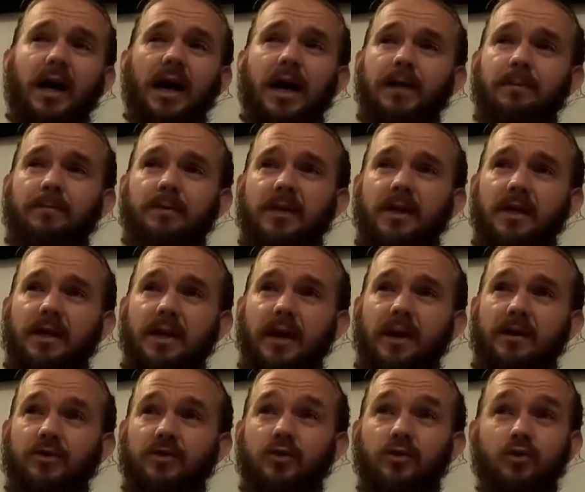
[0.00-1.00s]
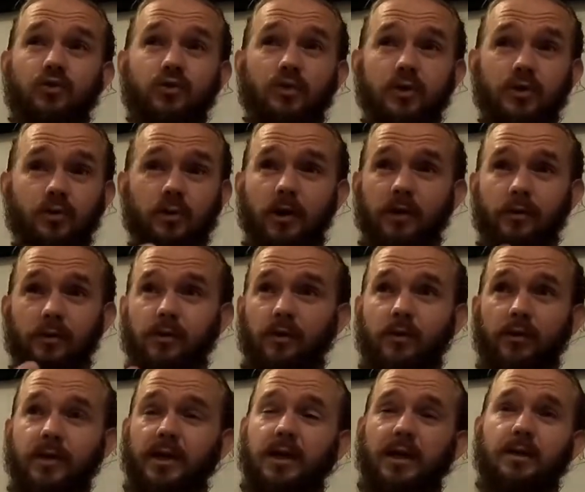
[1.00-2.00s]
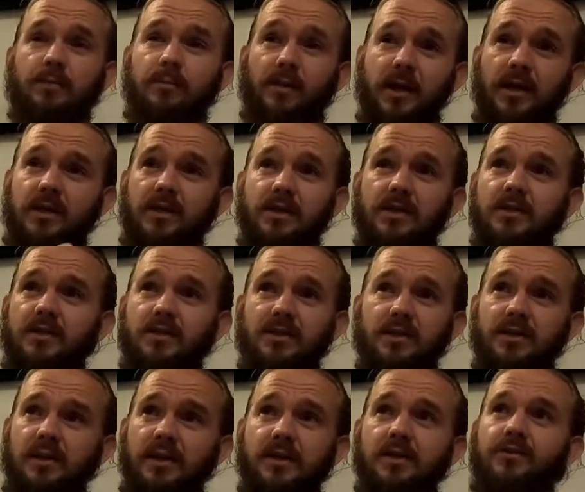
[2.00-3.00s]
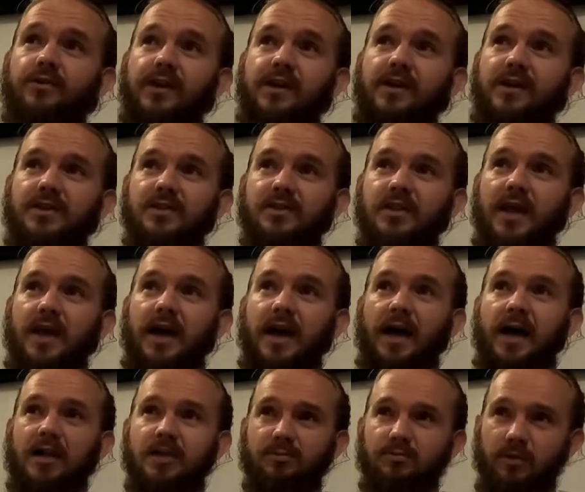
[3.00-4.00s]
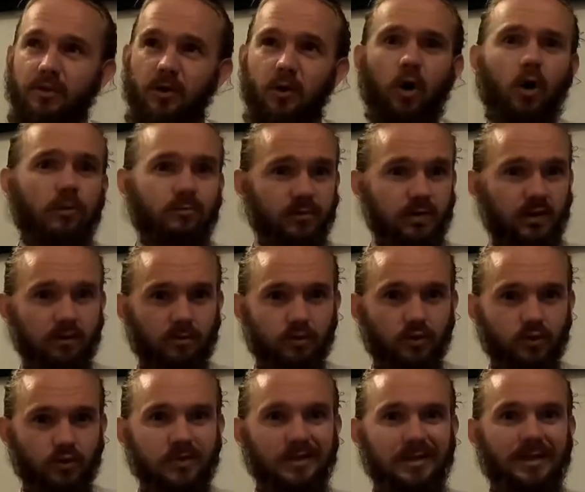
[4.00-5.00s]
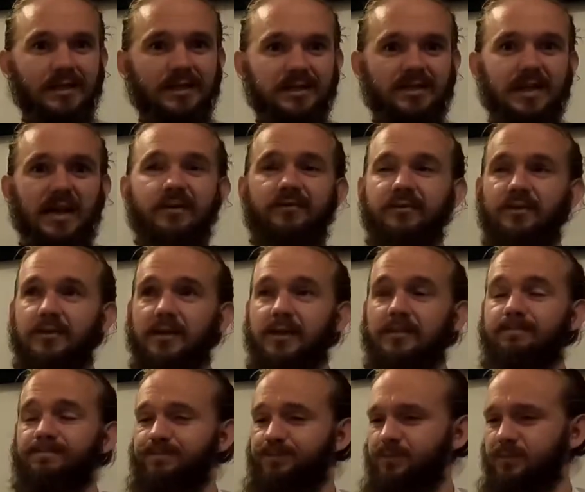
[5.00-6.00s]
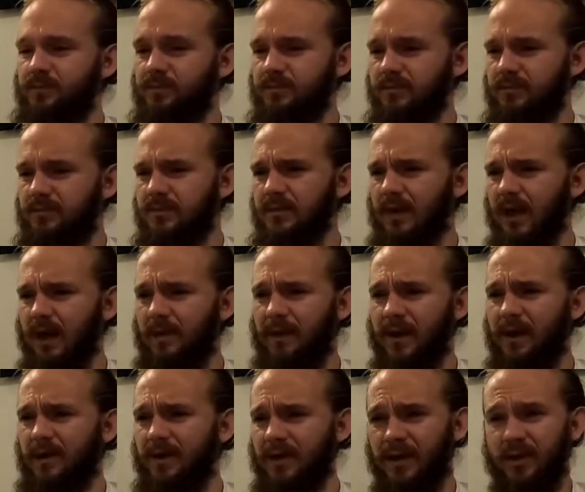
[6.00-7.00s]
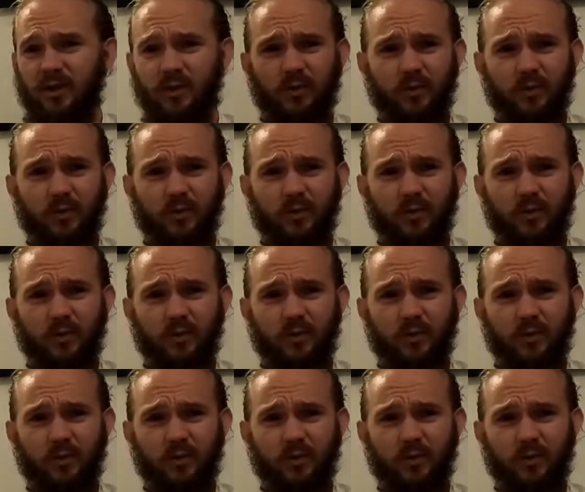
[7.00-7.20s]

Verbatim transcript: I P A character too as well, with all the kind of breadiness and the slight graininess that it has, but the hops are most definitely American.